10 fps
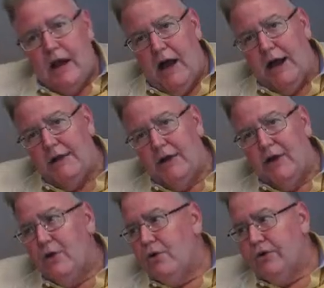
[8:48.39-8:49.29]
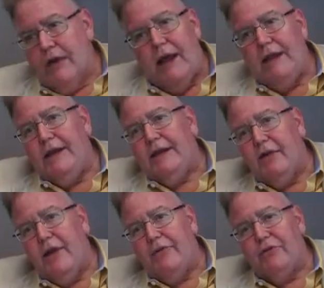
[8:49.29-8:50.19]
I know that I need to
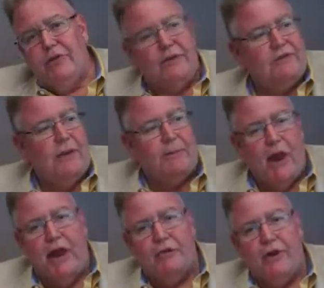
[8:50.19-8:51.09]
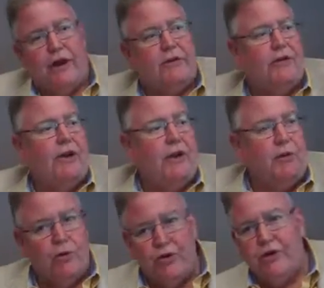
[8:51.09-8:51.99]
go after this subcontractor
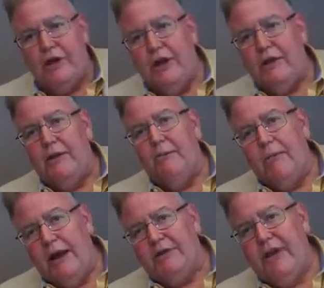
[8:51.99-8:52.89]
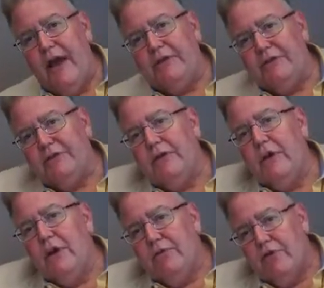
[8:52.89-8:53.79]
in order to get my taxes
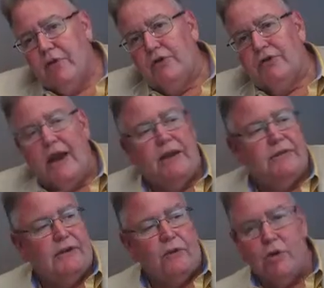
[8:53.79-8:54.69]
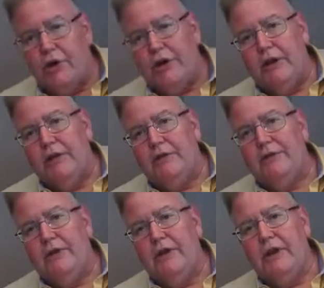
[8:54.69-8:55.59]
for those guys that are working in the
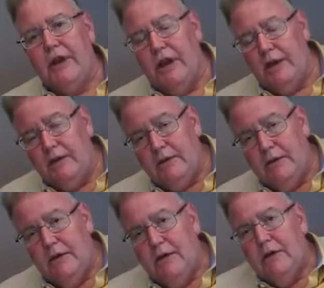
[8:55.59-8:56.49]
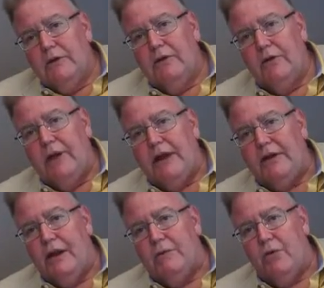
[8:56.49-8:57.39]
city of Canton doing that
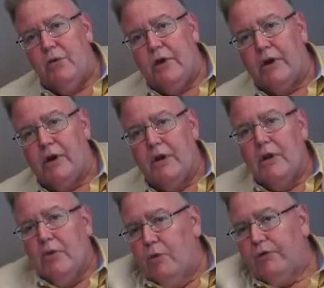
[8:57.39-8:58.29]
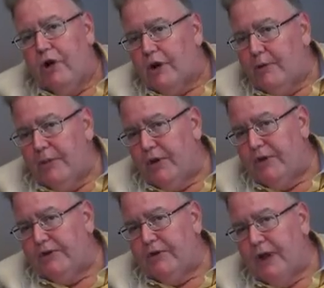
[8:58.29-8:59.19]
demo work. We're talking
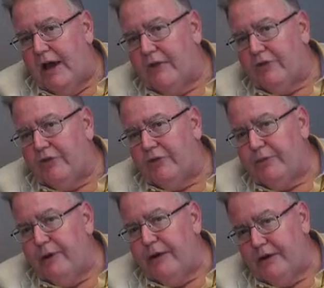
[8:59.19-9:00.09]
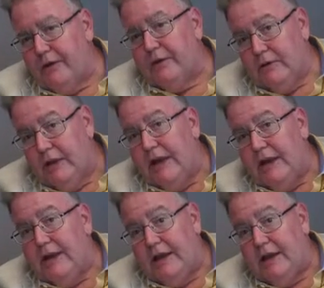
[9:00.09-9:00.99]
millions of dollars we're spending
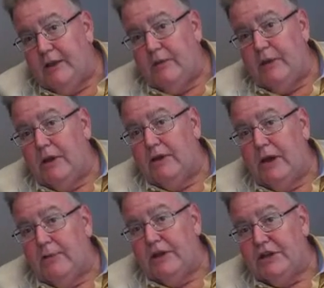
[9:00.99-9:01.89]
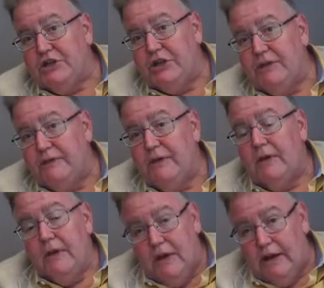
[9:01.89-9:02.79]
lately in demolitions,
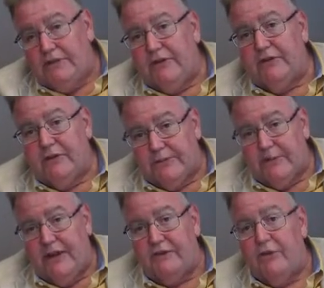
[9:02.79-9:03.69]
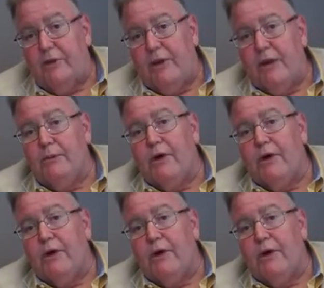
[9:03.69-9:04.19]
and that's a substantial amount of